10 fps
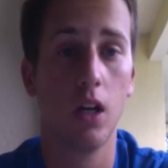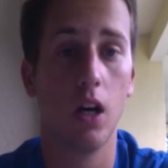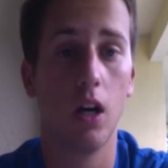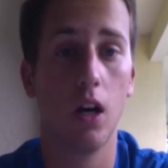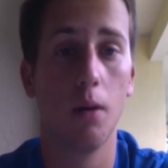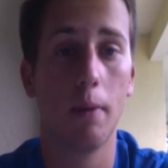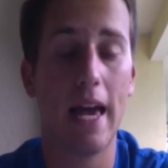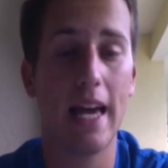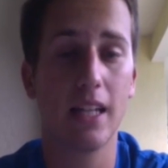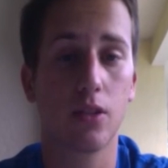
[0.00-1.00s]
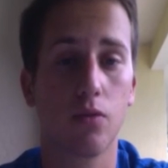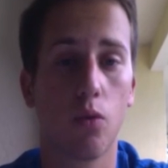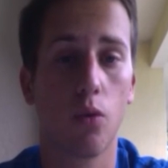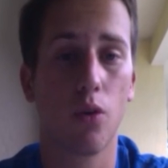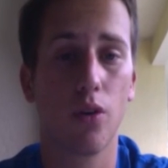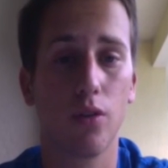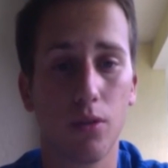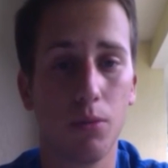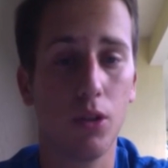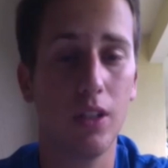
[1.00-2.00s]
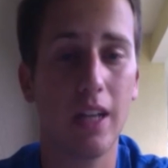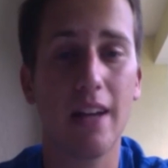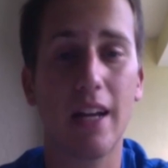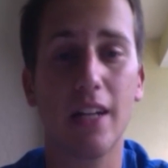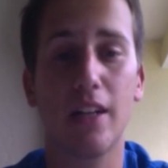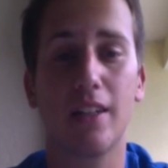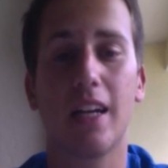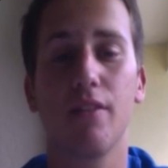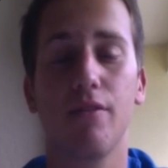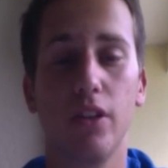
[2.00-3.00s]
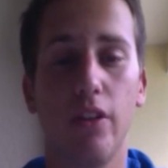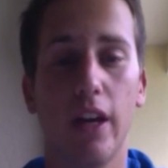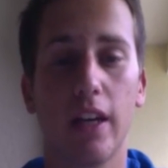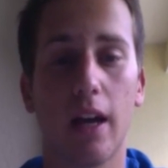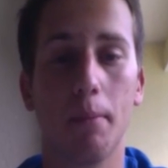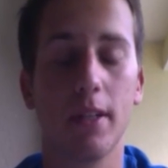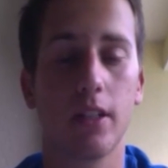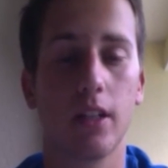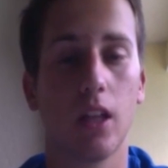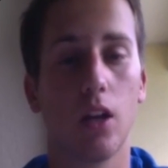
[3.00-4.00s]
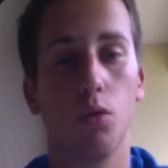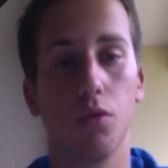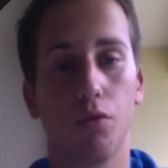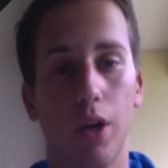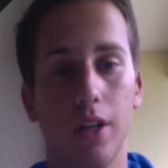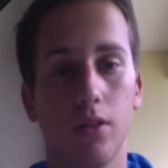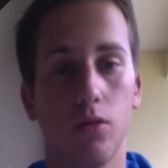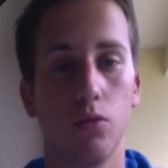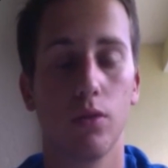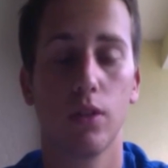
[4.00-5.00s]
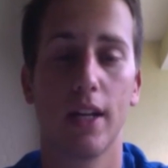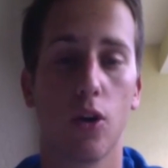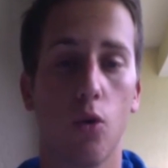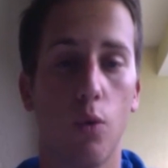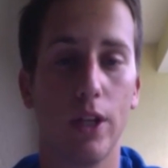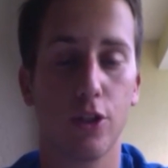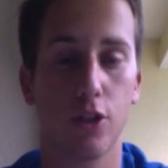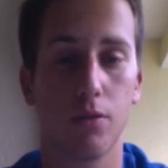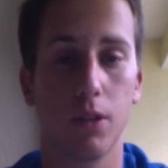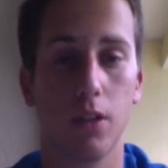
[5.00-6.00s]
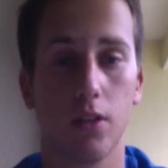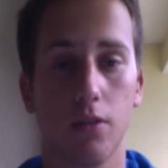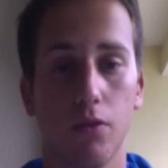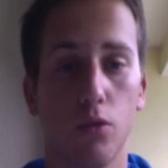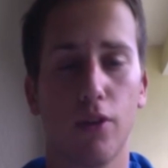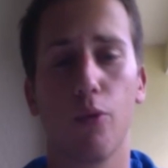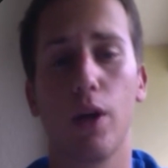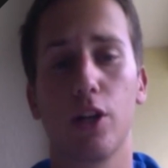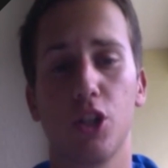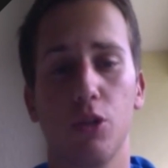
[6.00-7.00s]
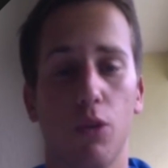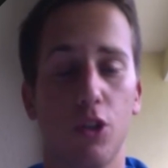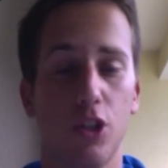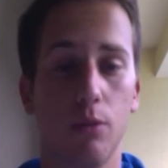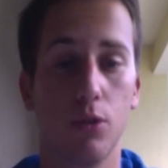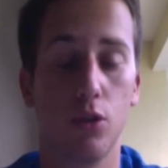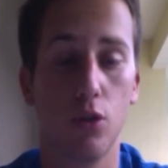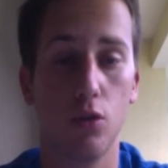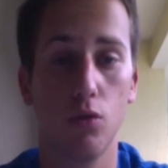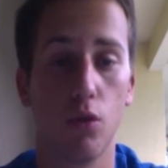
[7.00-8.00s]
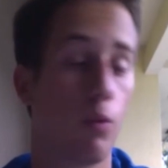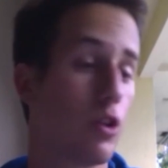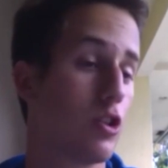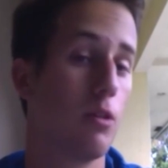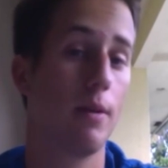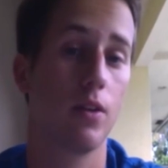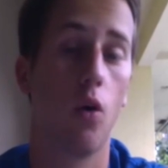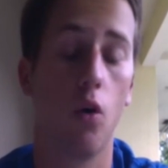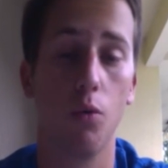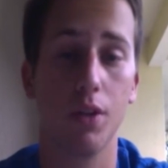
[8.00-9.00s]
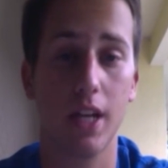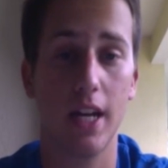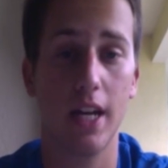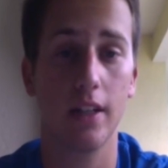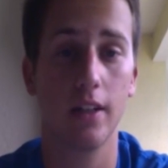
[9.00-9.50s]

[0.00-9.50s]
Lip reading: As for community, I kind of feel like I'm missing a lot of old friends who kind of quit just because of the direction Rush Team 2 or Rush Team as a whole is heading.